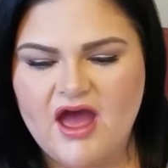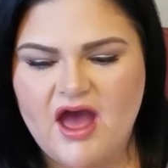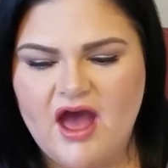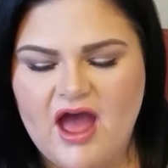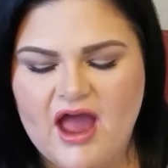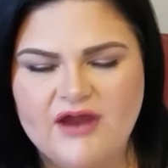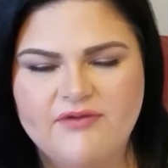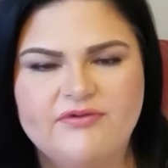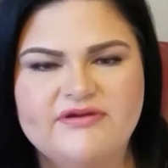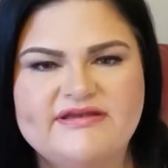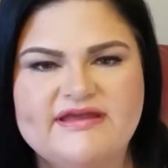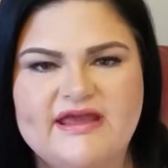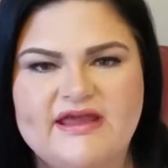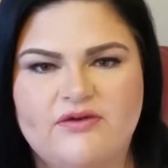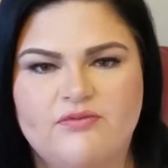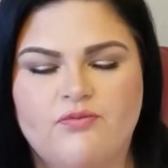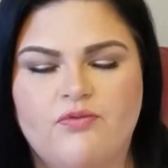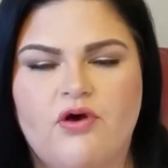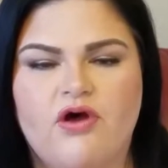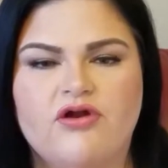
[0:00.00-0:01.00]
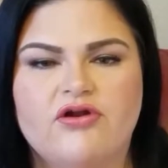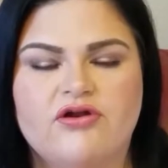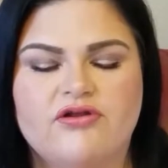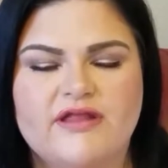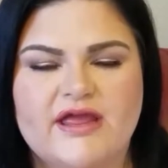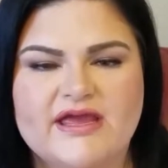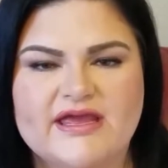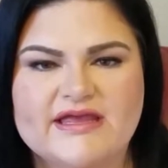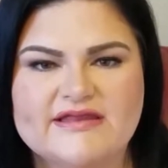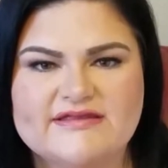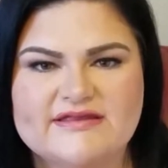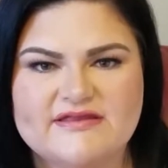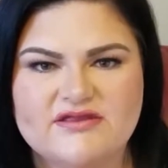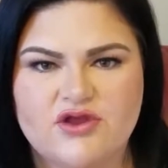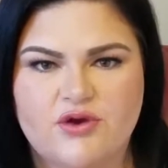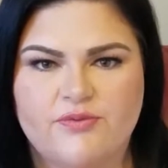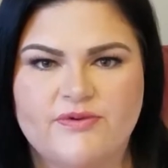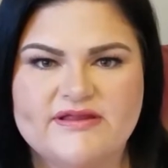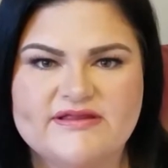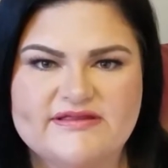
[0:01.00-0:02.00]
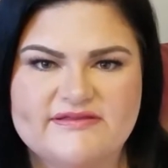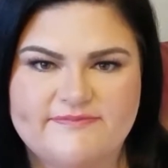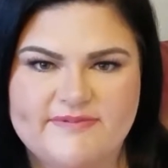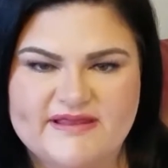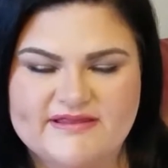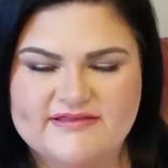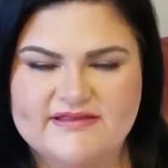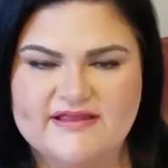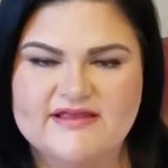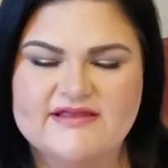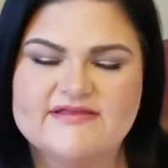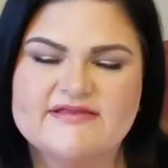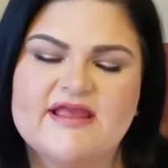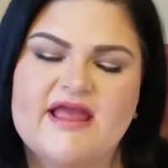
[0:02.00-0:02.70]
I retain water like it's no one's business.